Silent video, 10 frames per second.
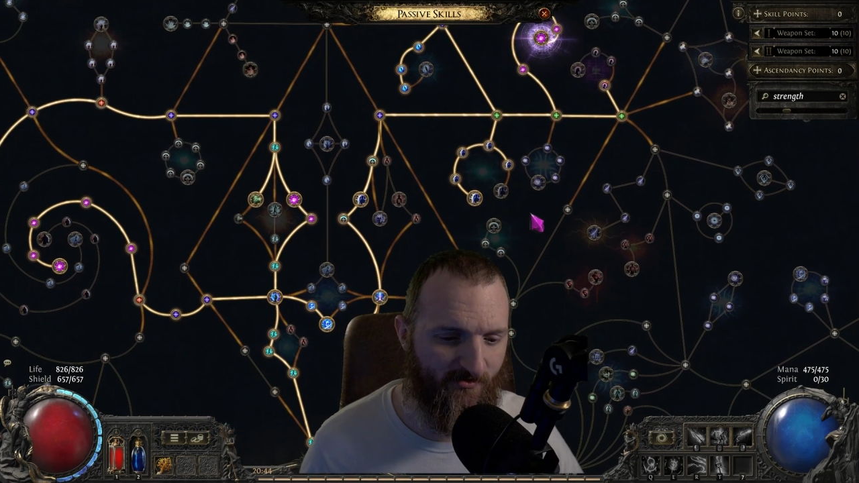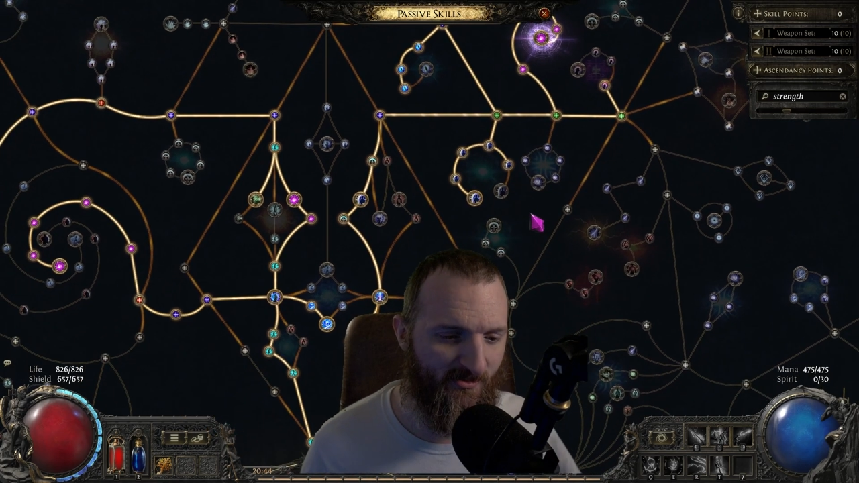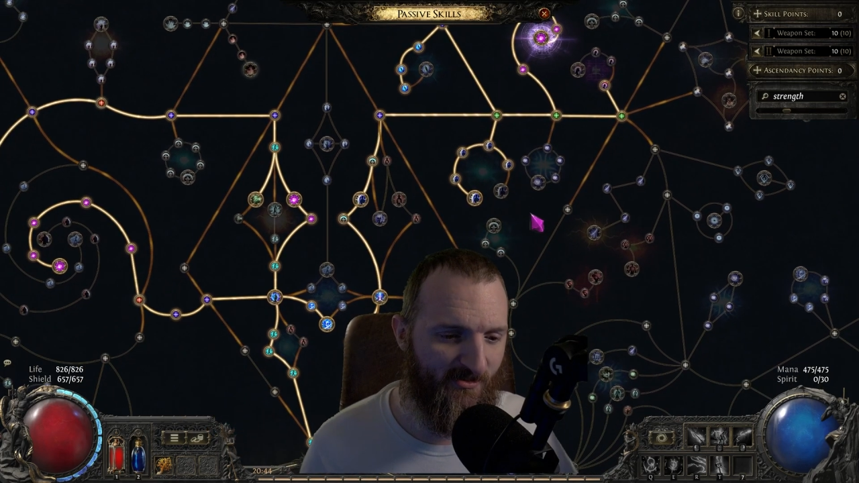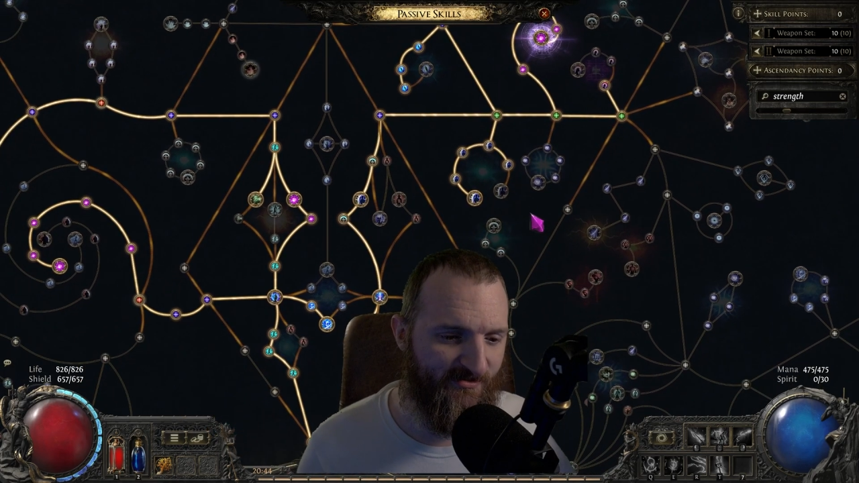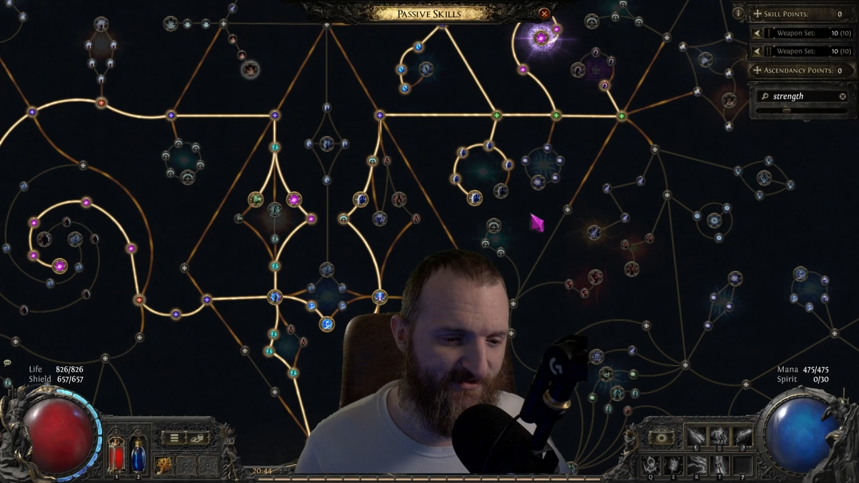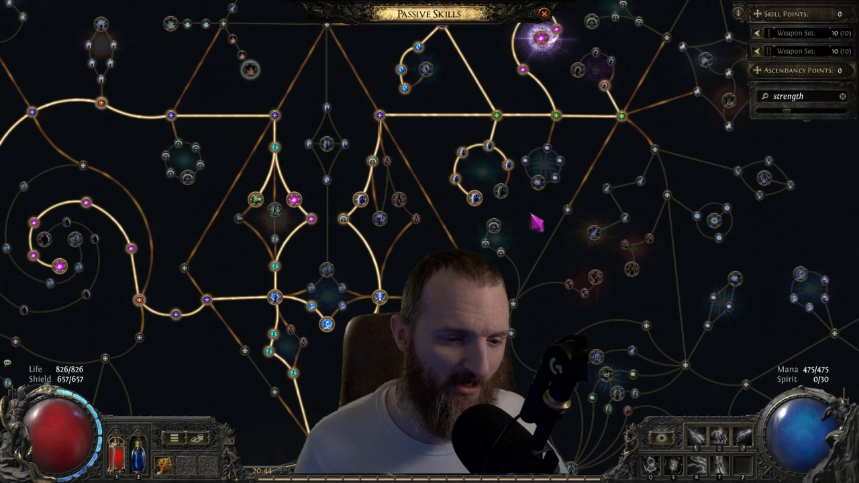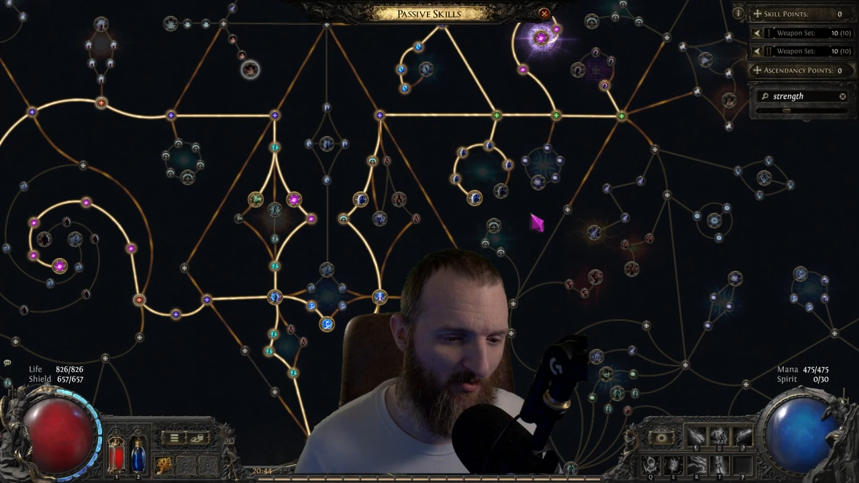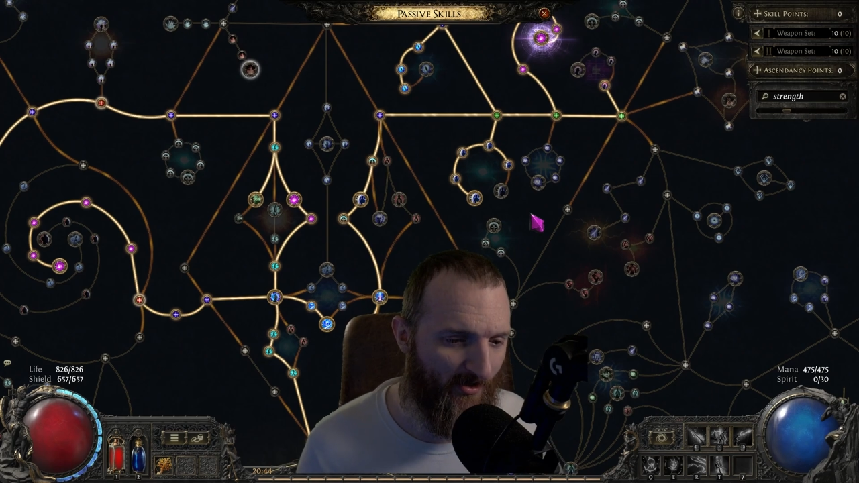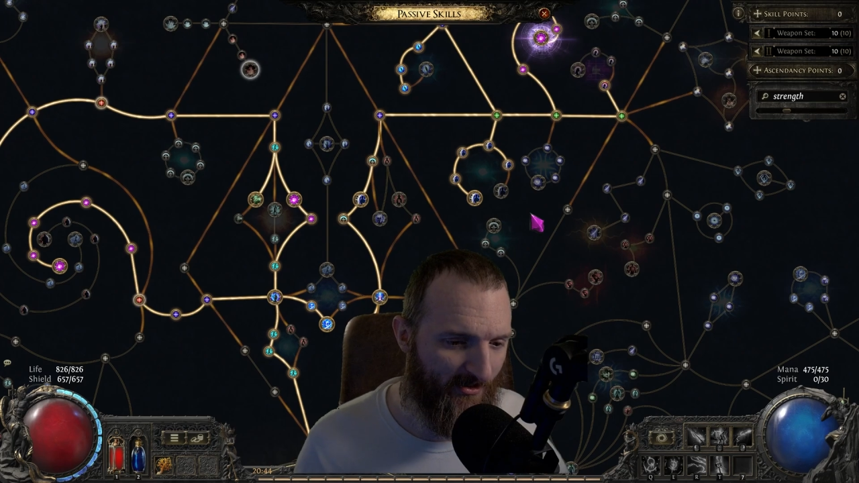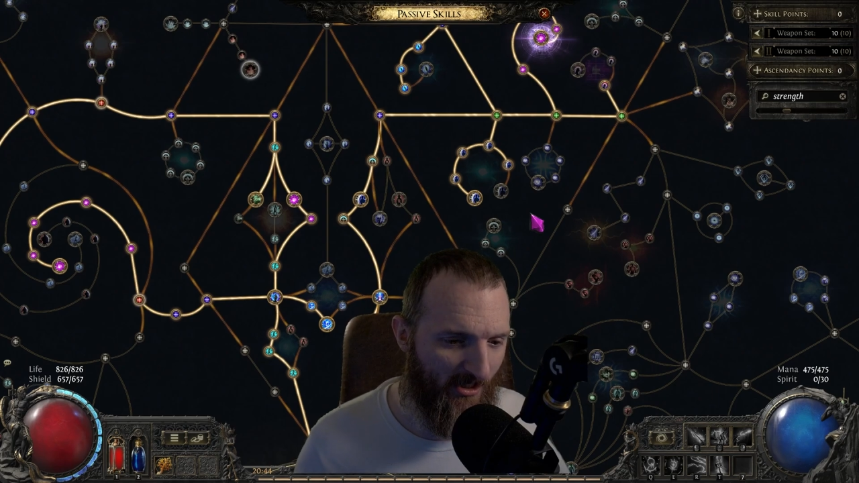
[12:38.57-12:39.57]
is I
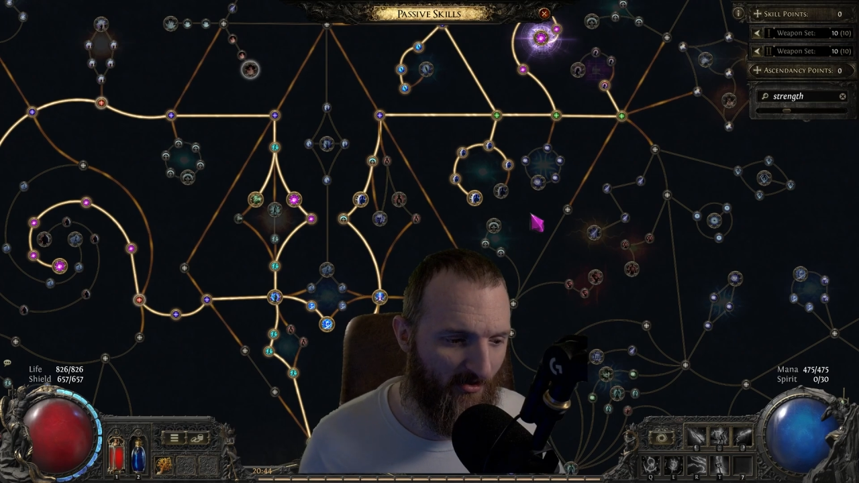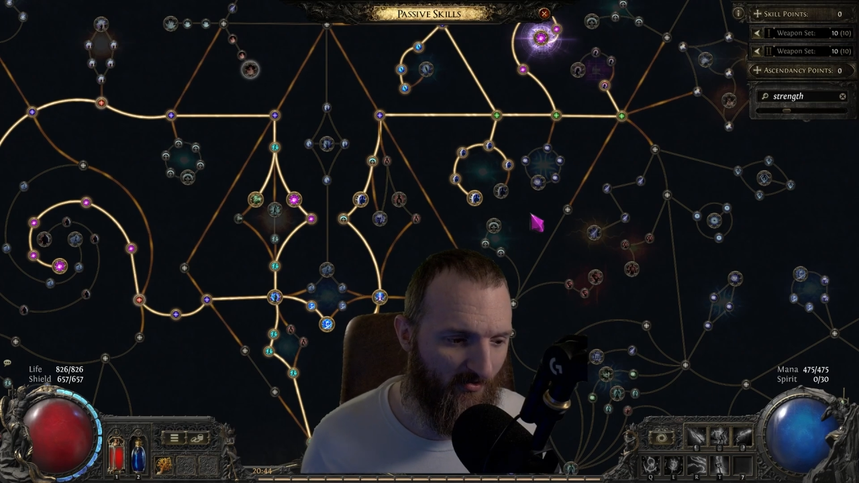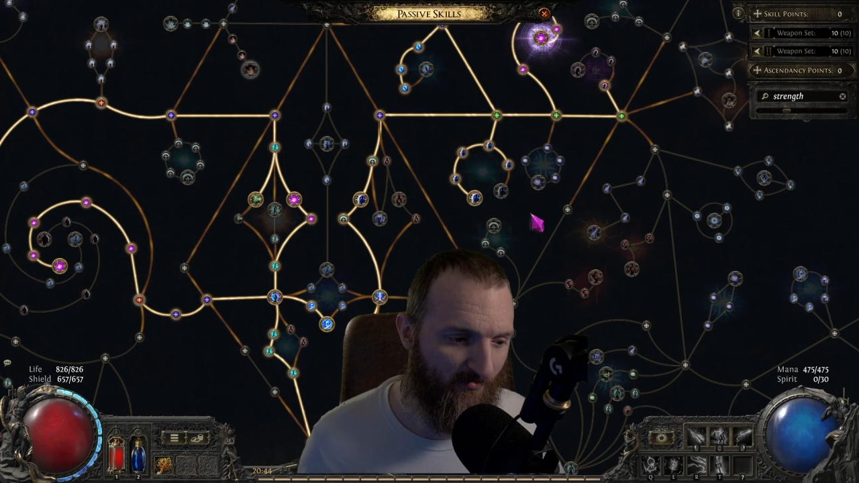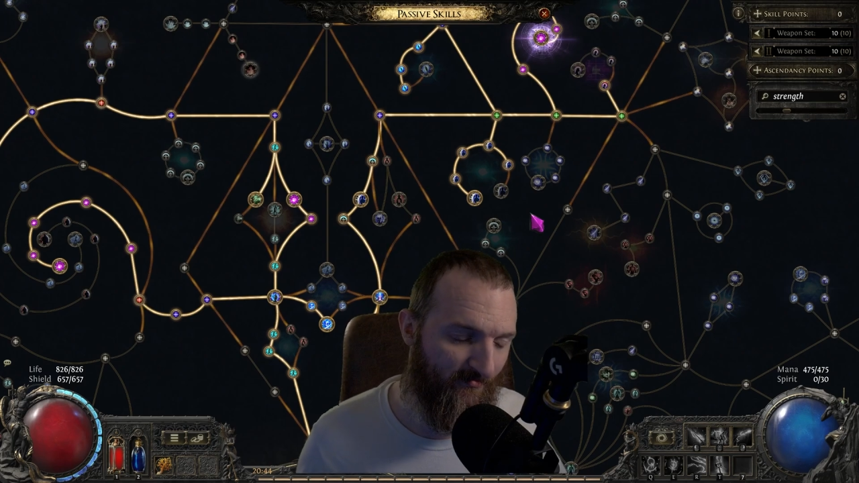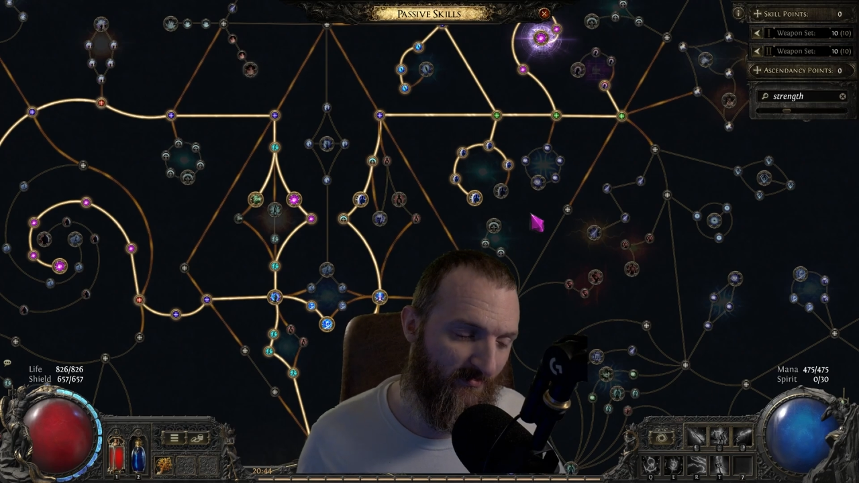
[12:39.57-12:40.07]
want to go.